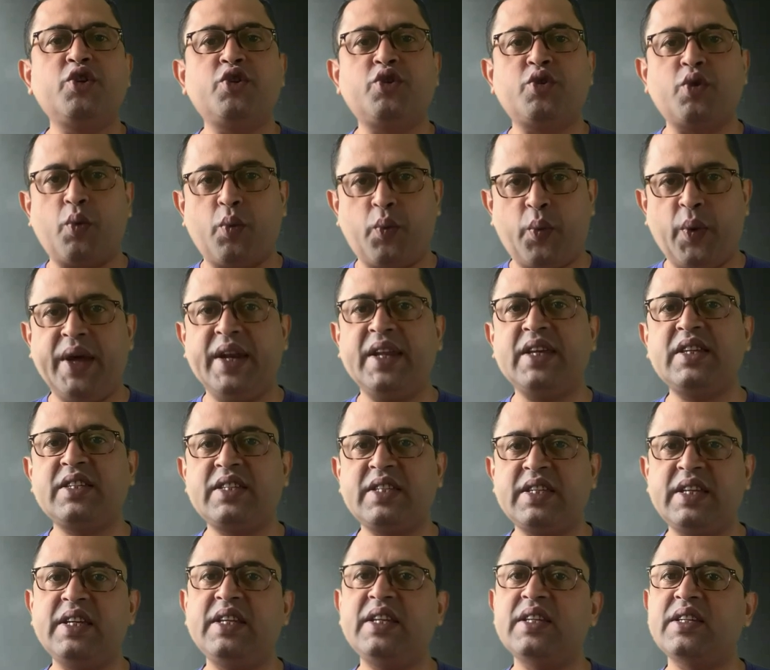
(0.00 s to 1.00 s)
to a very
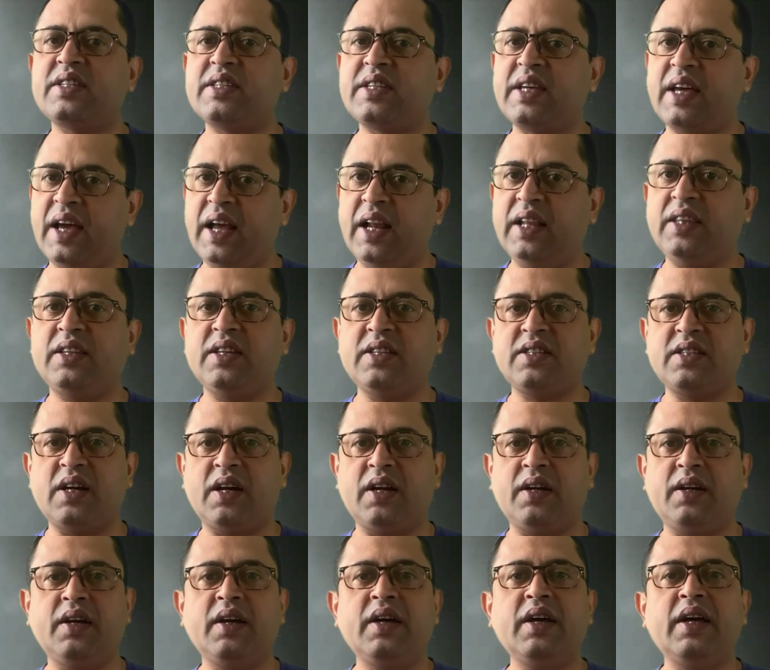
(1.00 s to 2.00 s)
serious health
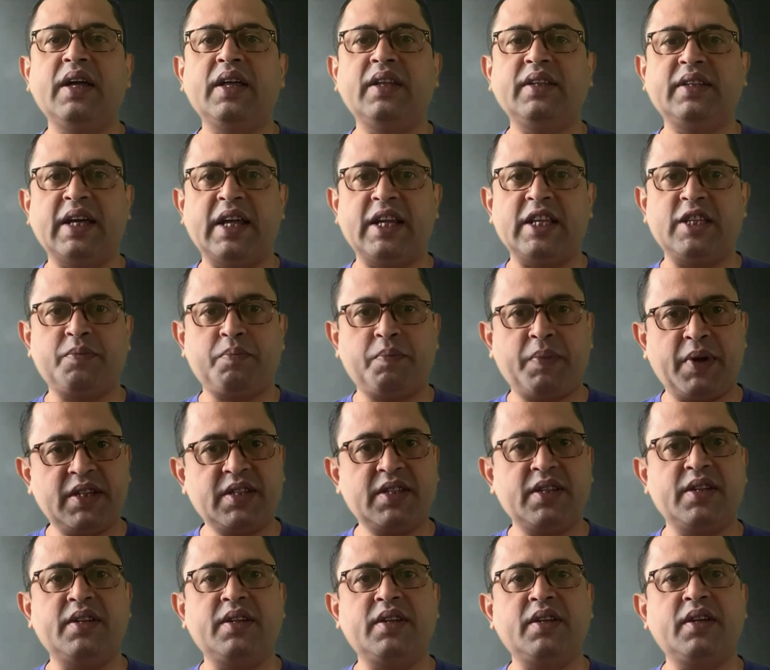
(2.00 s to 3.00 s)
hazard that is
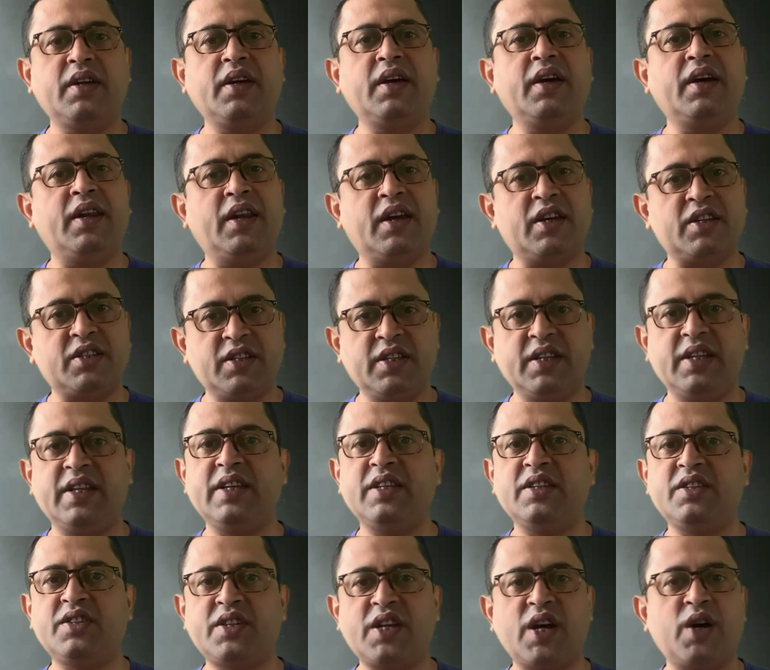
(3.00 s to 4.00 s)
present in our
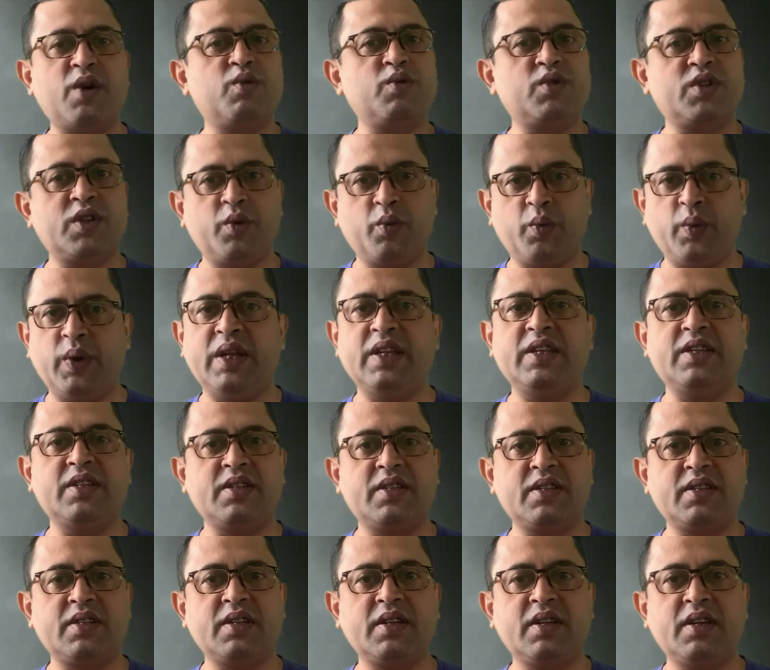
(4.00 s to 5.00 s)
cities, towns and
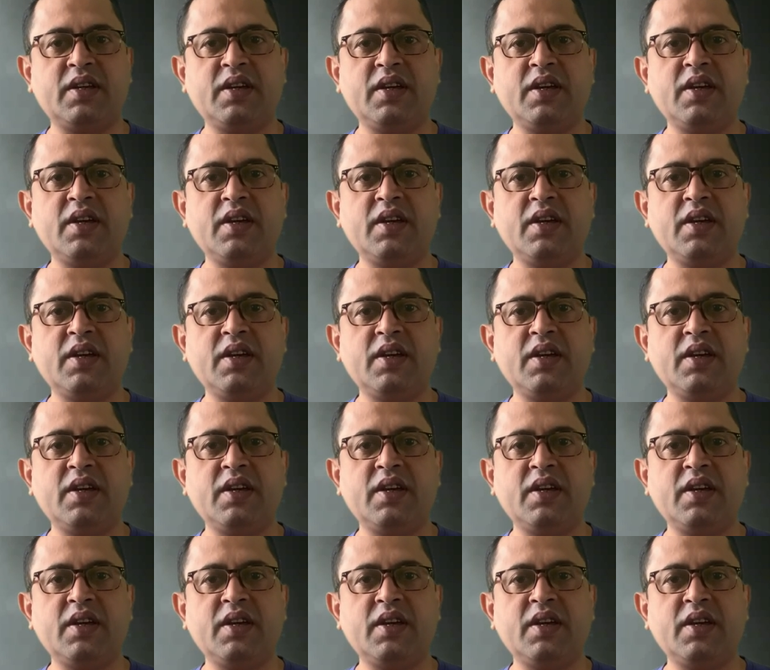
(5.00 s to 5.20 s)
villages.